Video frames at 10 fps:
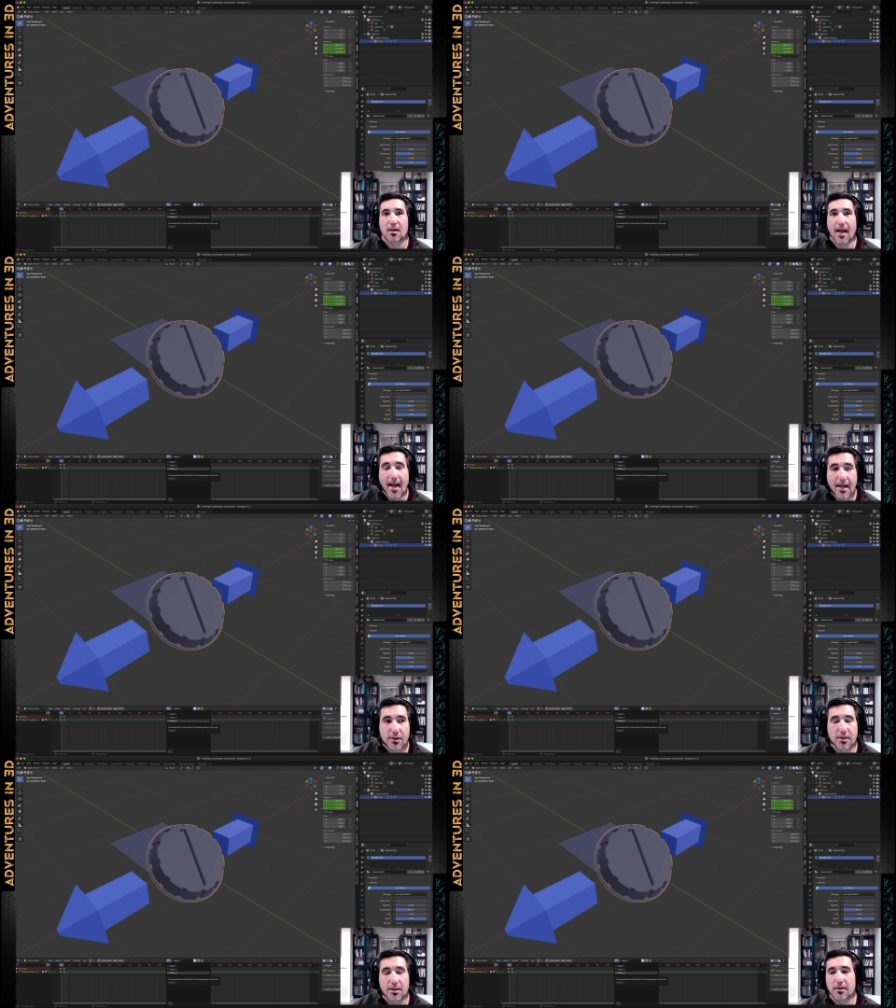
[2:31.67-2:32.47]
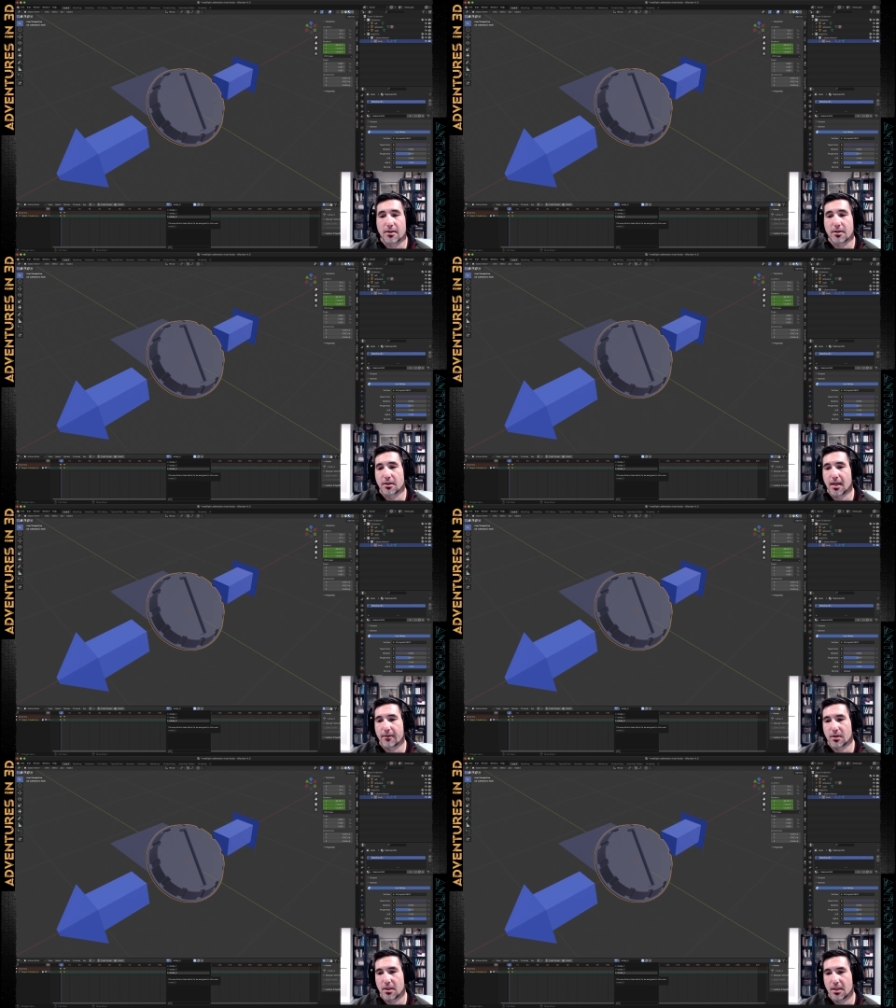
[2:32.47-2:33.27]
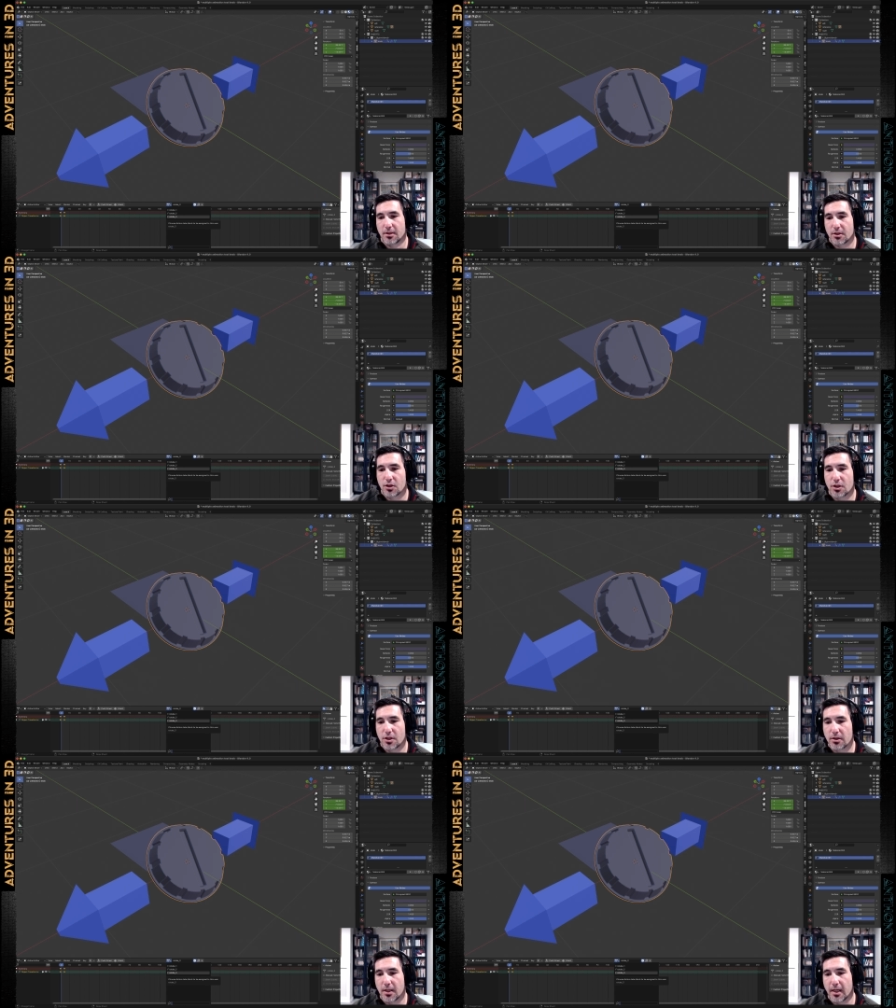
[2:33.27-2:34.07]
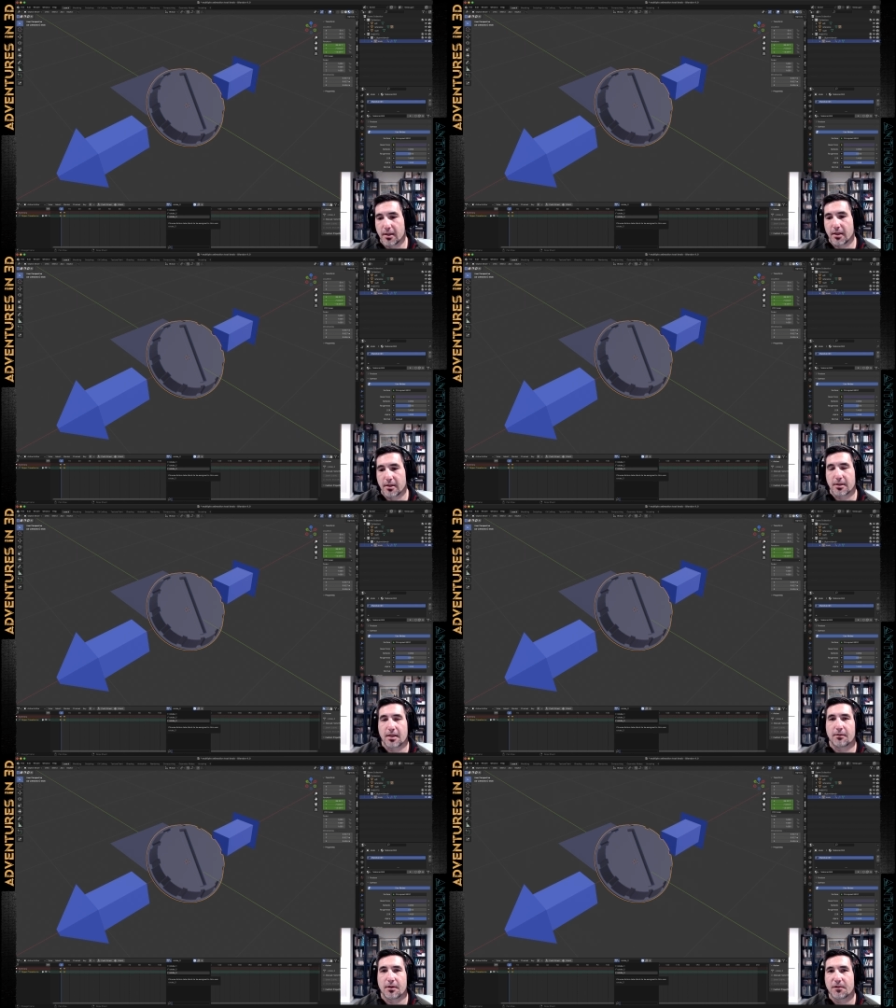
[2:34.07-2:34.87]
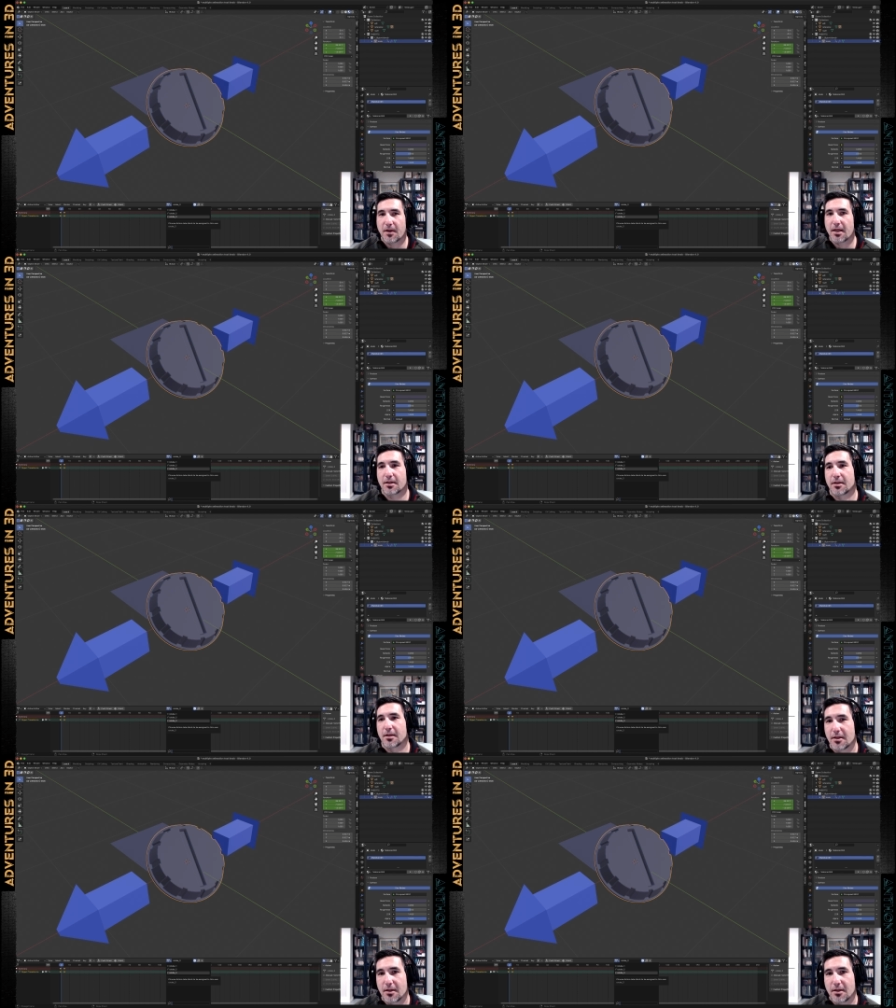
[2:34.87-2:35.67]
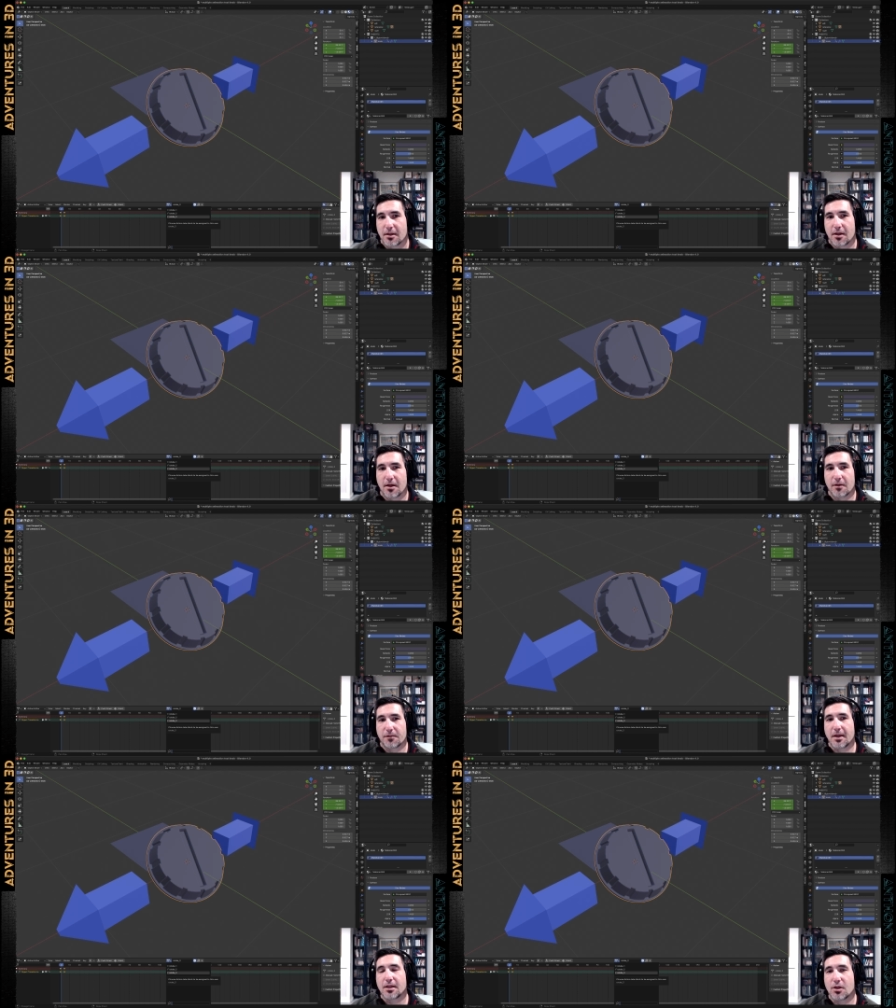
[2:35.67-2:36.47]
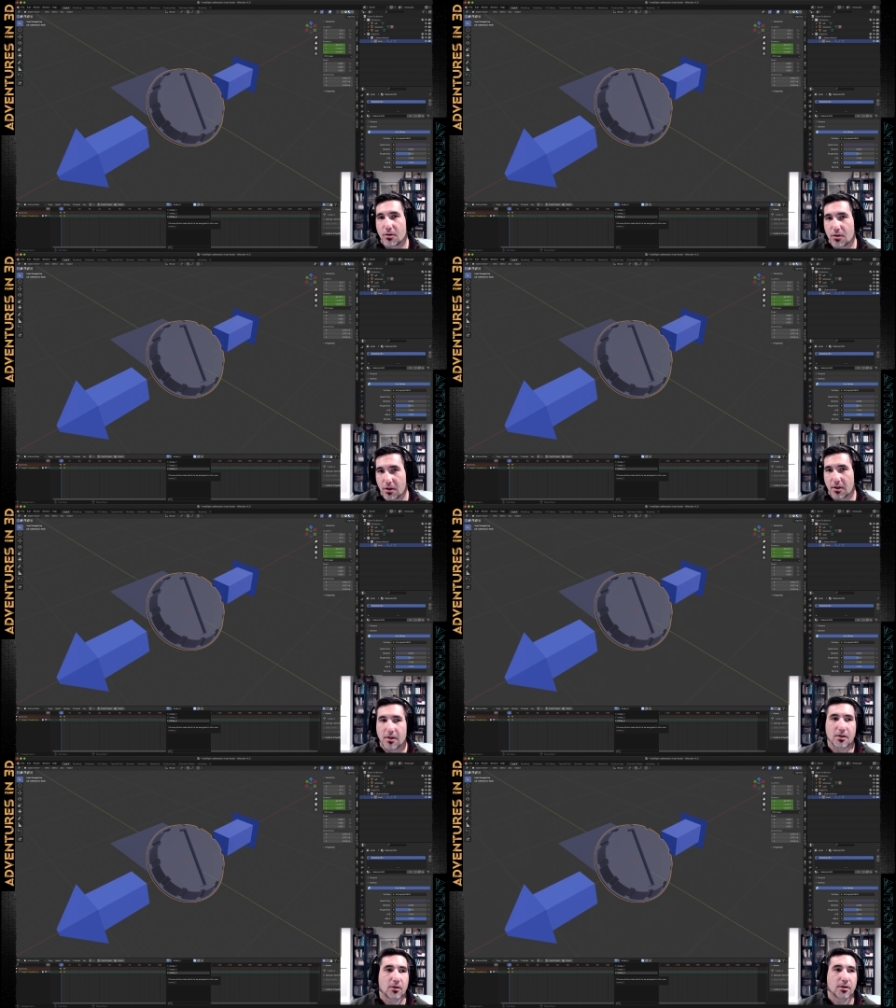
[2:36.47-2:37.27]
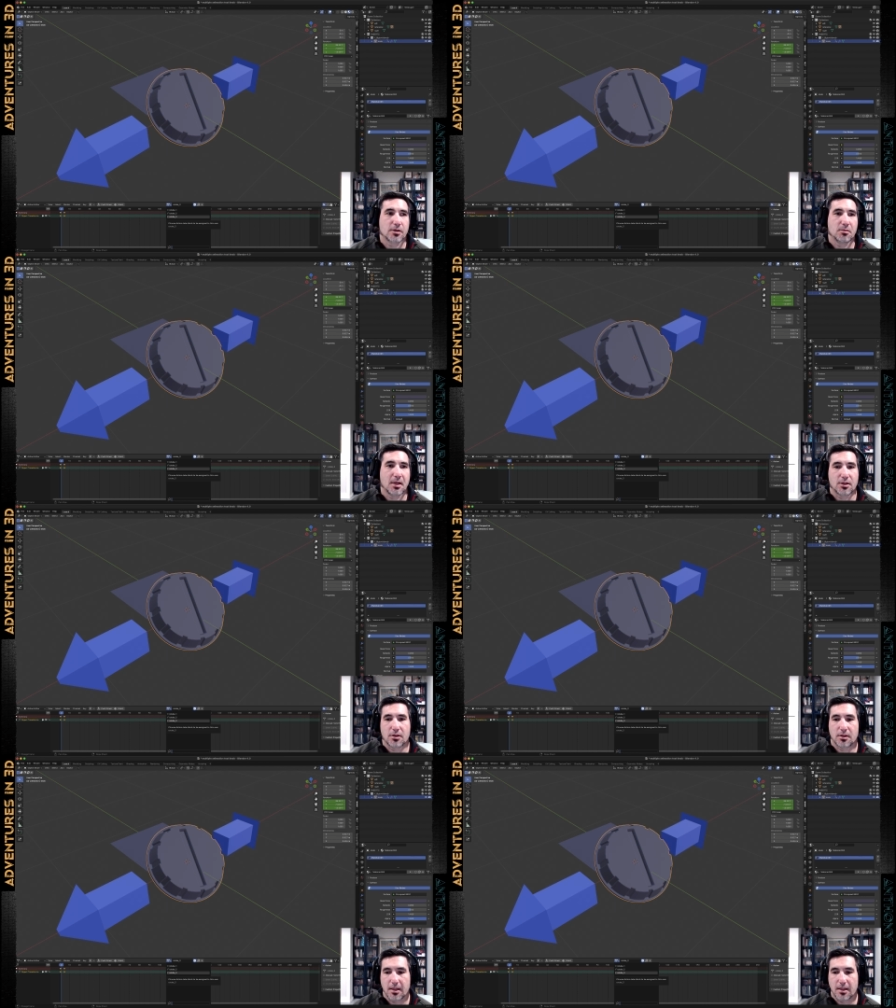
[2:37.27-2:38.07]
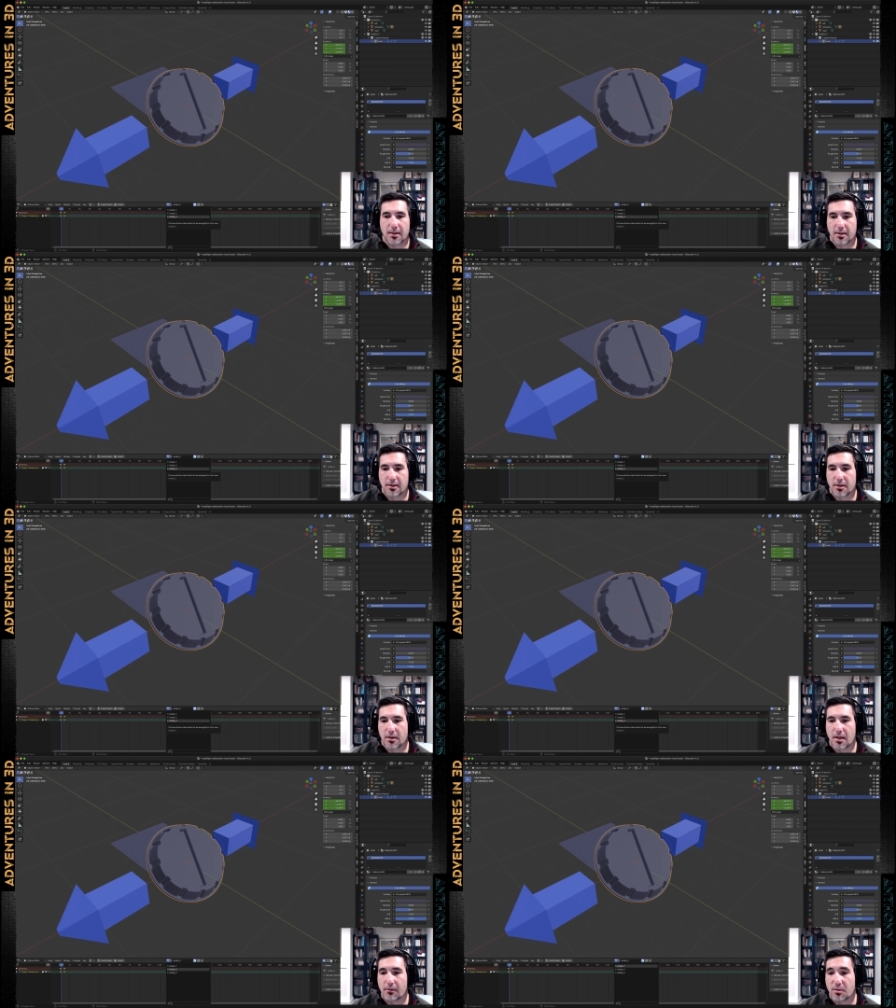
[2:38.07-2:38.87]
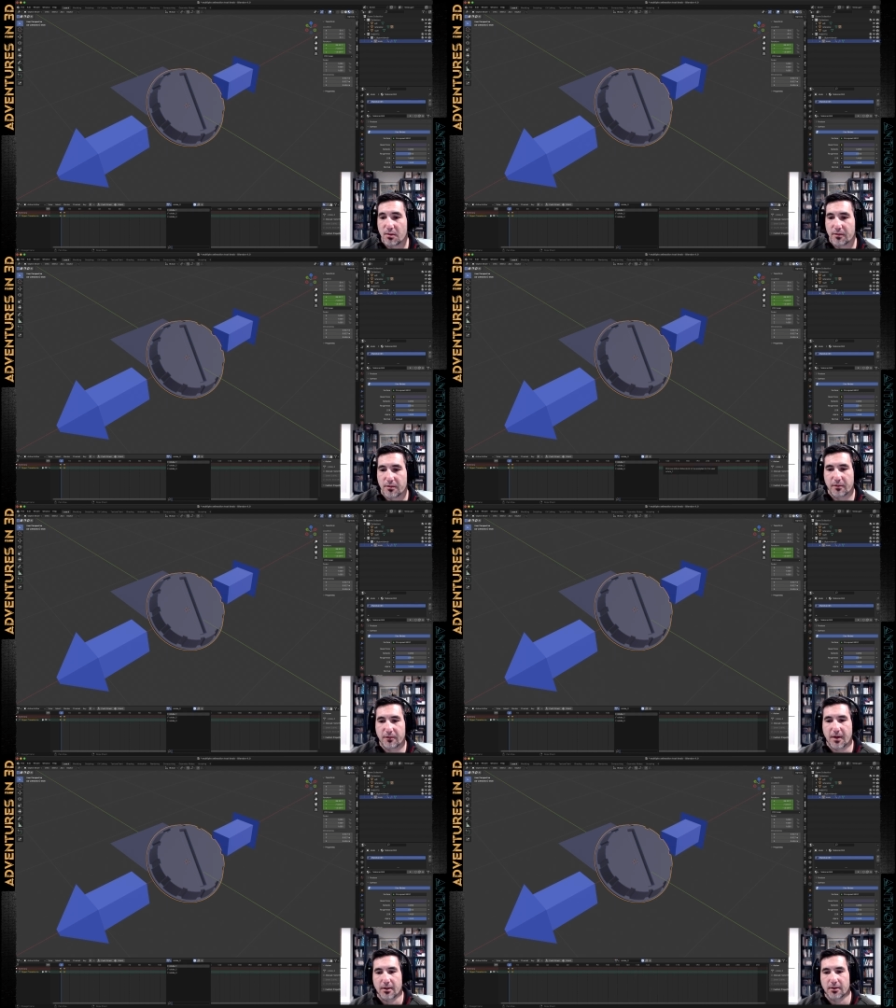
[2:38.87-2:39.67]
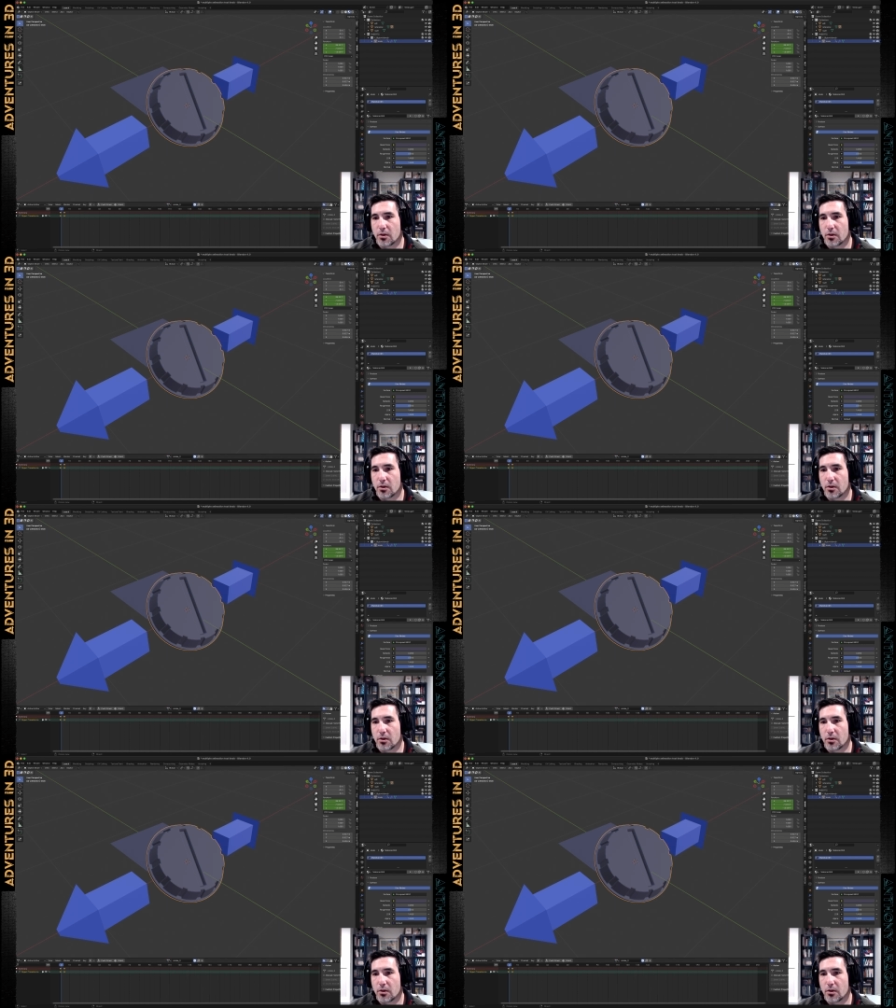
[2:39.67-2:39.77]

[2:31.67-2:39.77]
action, then you're gonna have to hit this shield icon to give it a fake a fake user in order to make sure it is not removed from the file.